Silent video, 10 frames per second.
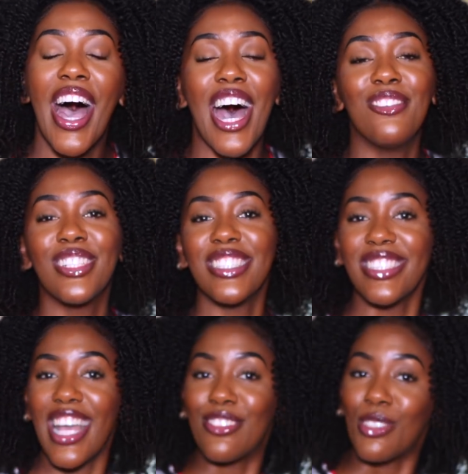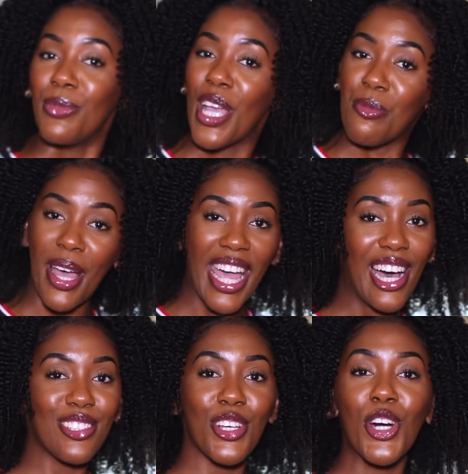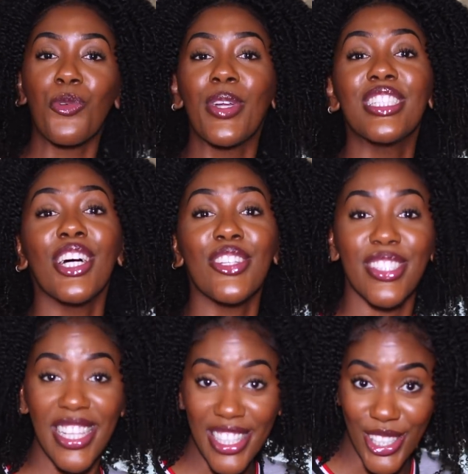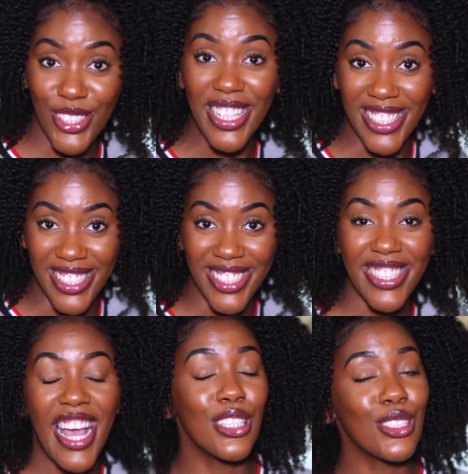I'm just saying for me and my household, we shall slick those edges.